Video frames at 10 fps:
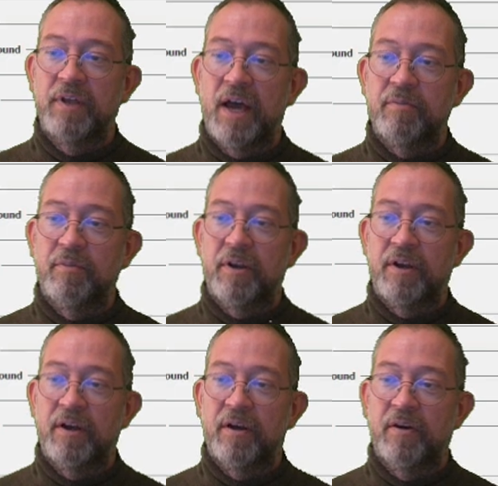that, but
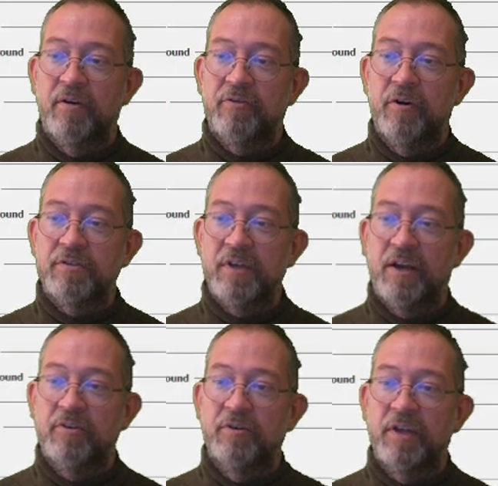of course
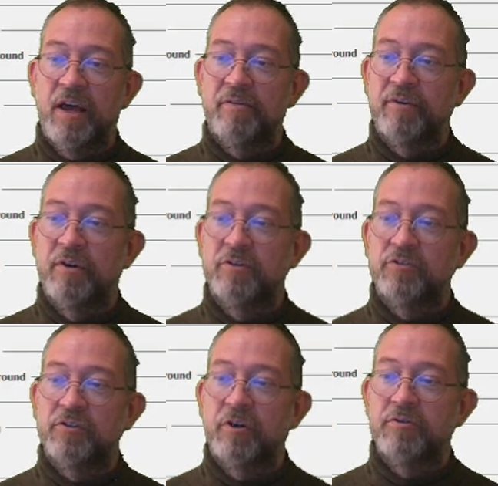I could have
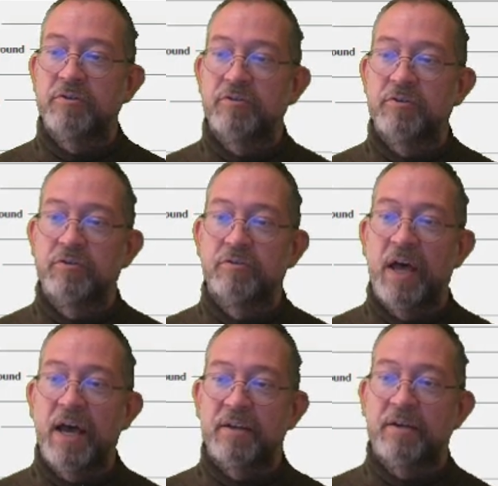chosen to do
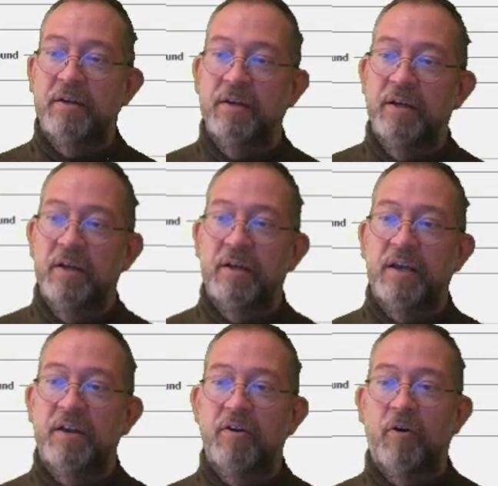that
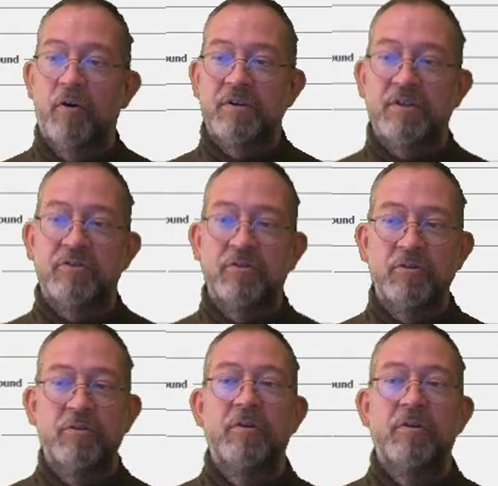in order to